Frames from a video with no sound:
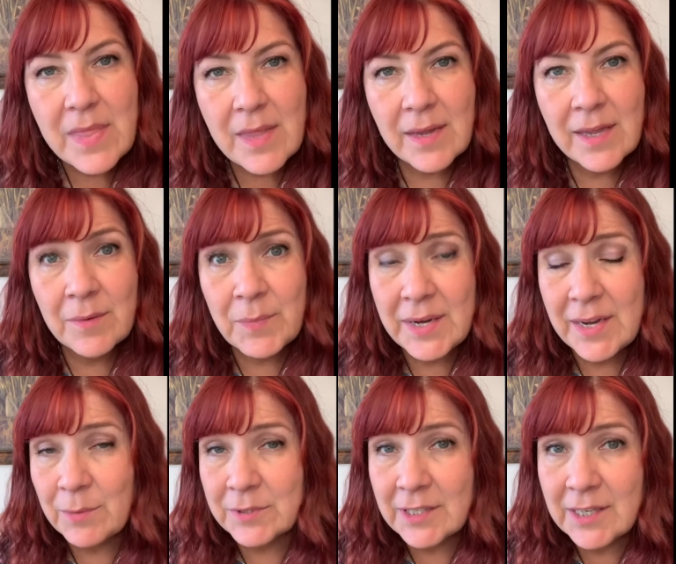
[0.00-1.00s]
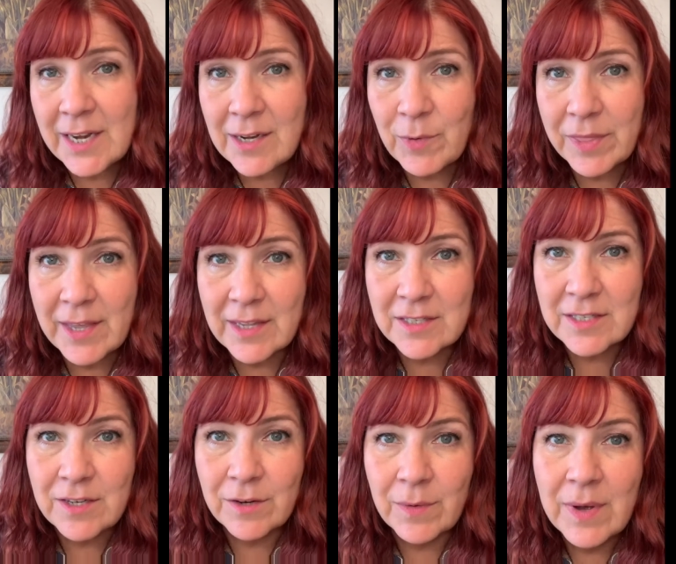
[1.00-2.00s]
and being able to connect with that.
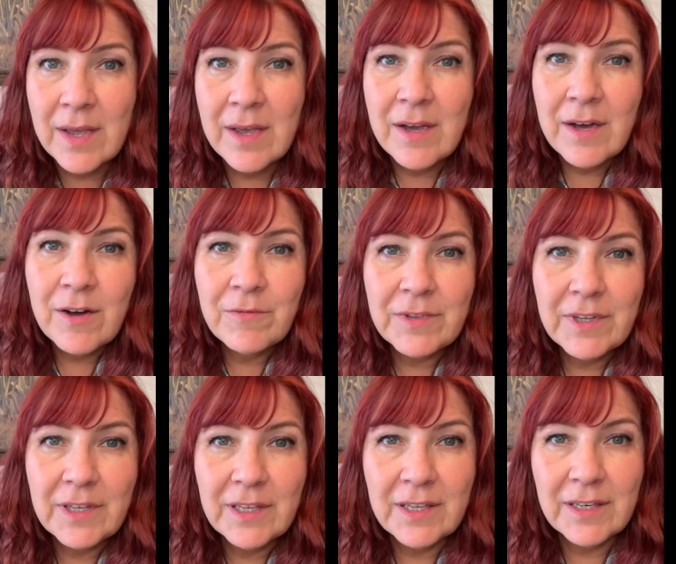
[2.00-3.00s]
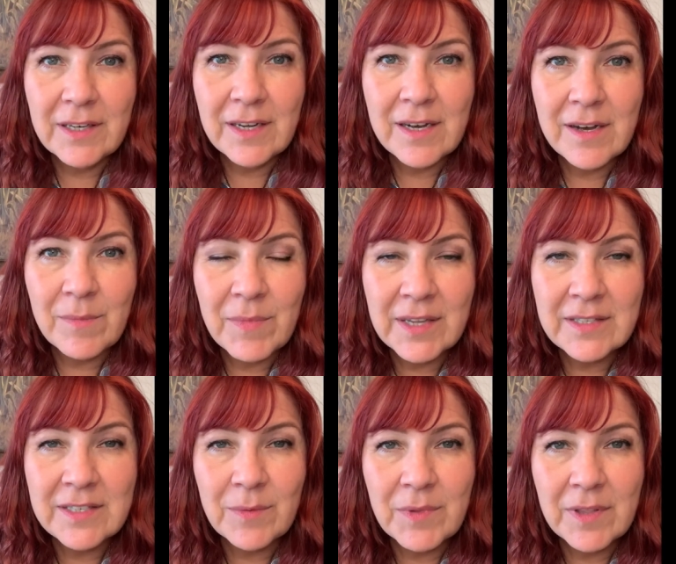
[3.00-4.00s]
So hopefully that's
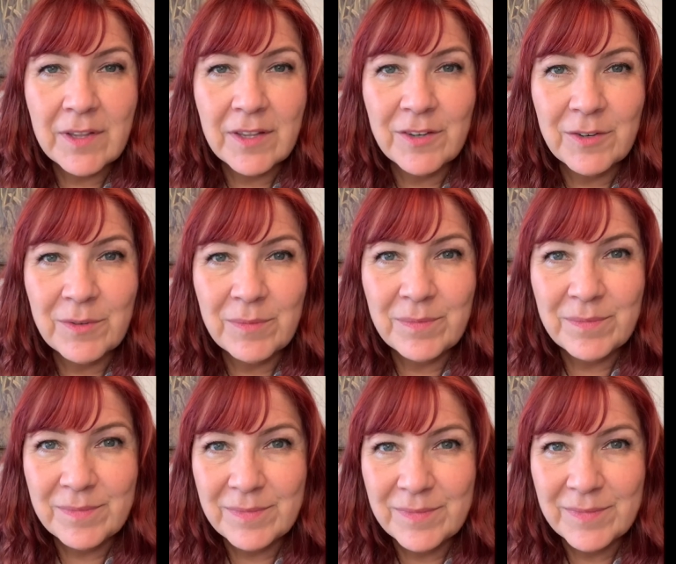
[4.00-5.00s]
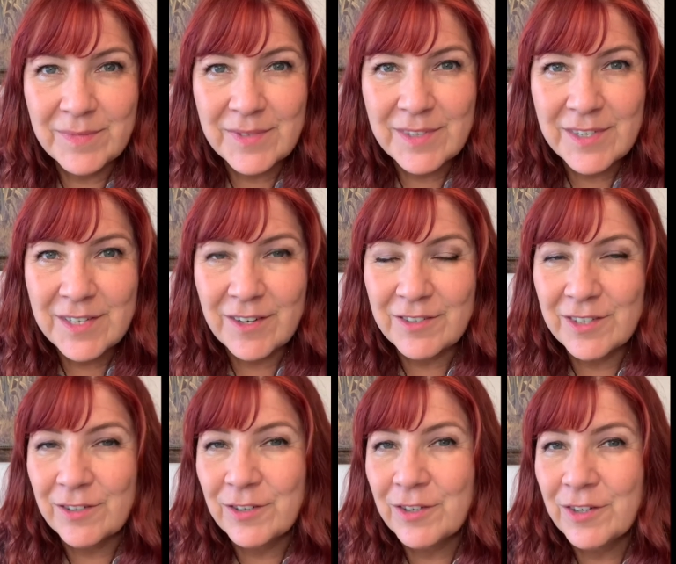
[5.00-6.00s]
something that you'll start to
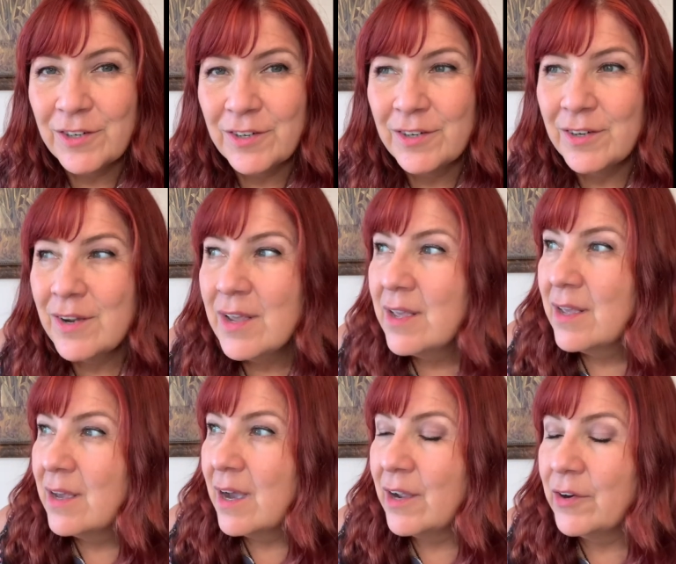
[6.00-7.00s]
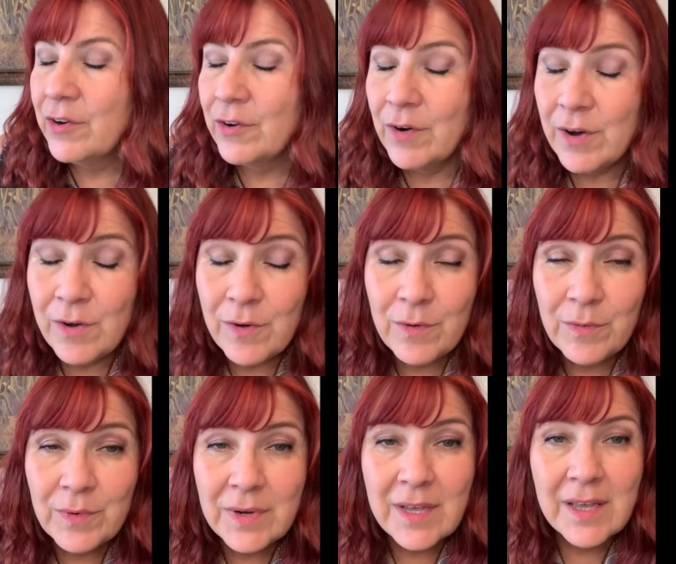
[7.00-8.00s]
learn on your
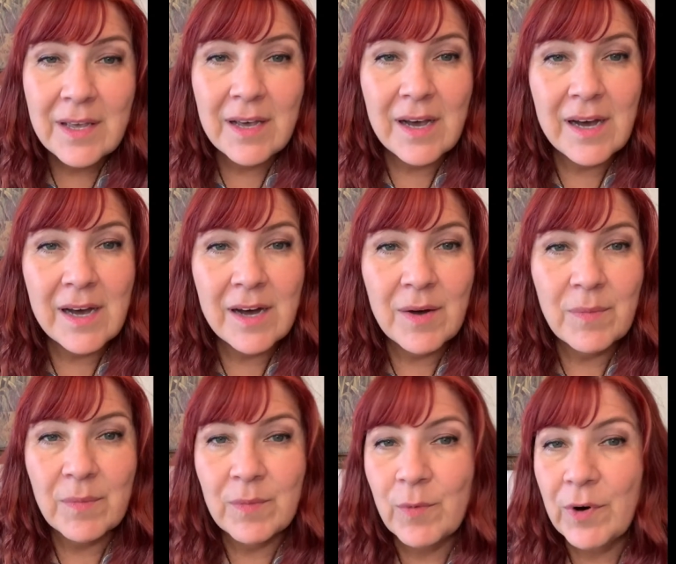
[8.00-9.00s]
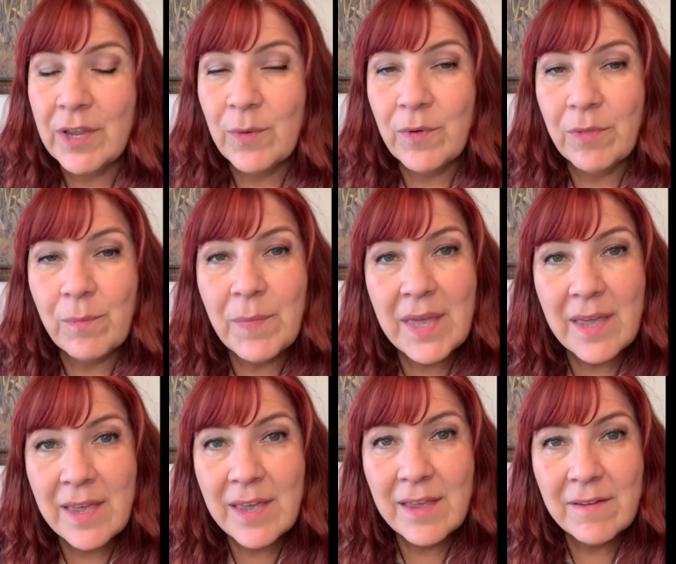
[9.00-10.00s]
own. Working with
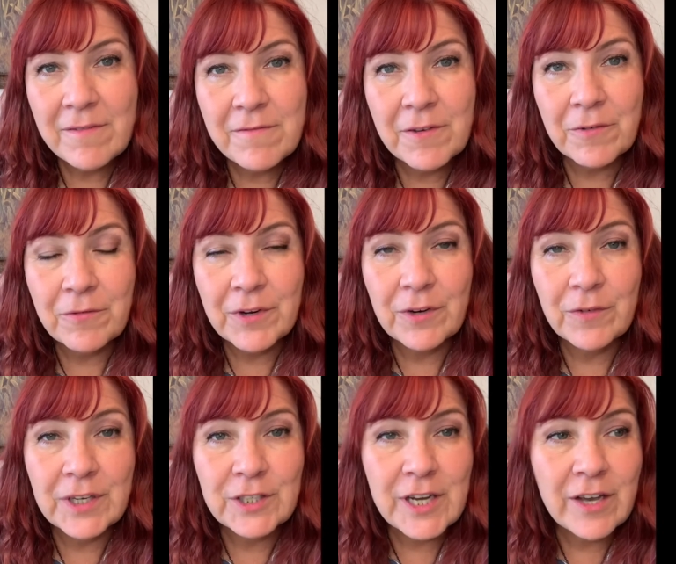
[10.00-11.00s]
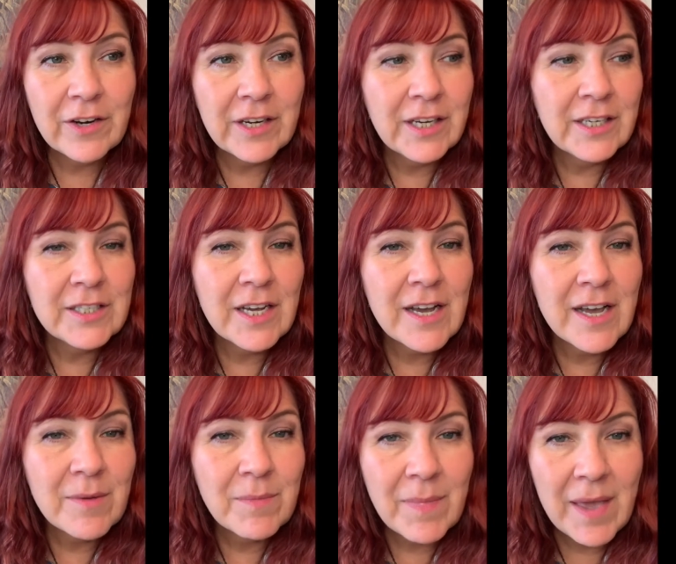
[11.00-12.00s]
me, feel free to reach out at any
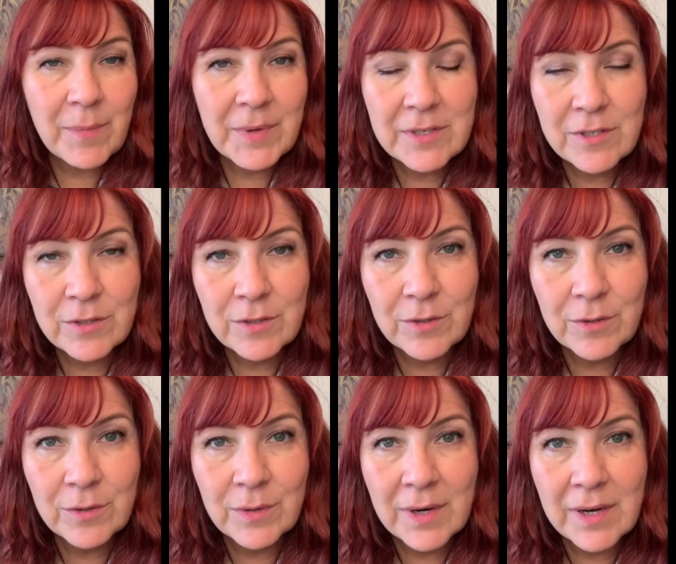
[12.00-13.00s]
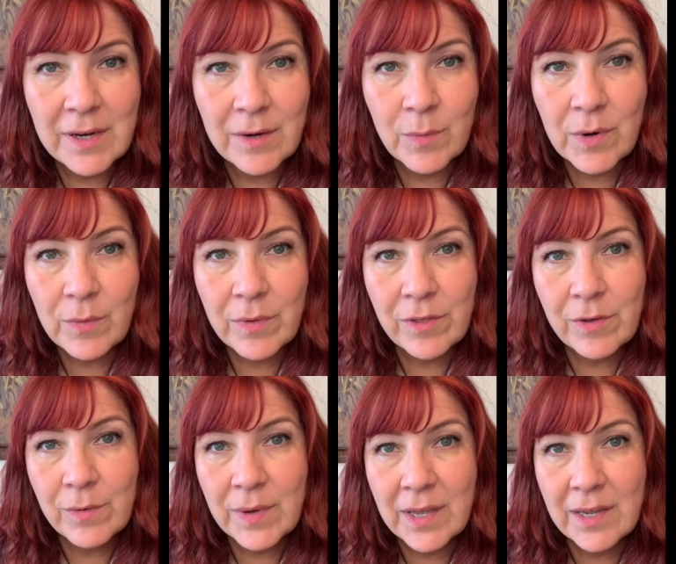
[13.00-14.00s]
time. I'm happy to work with
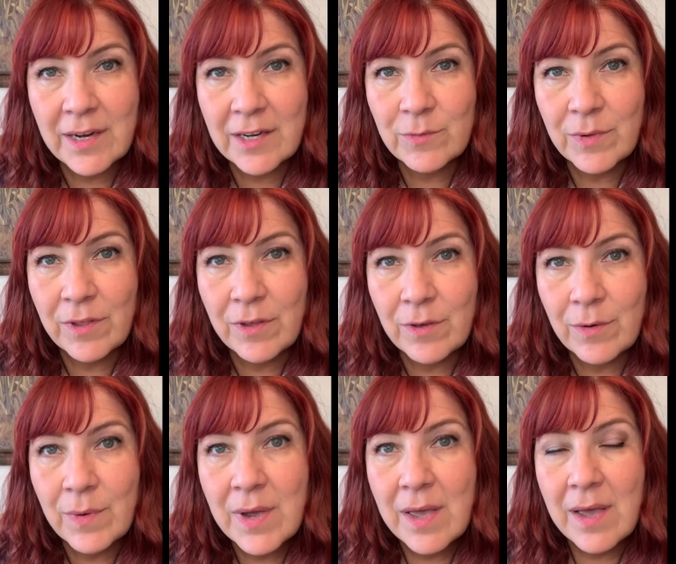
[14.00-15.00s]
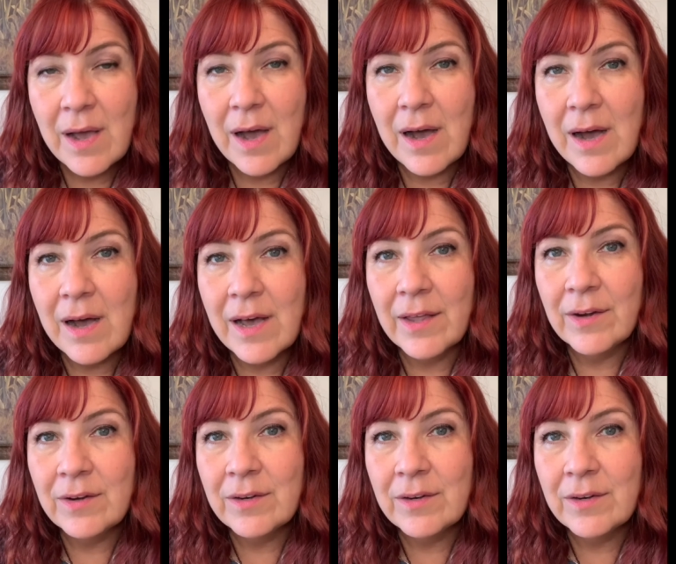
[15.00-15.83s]
you and connect with you on,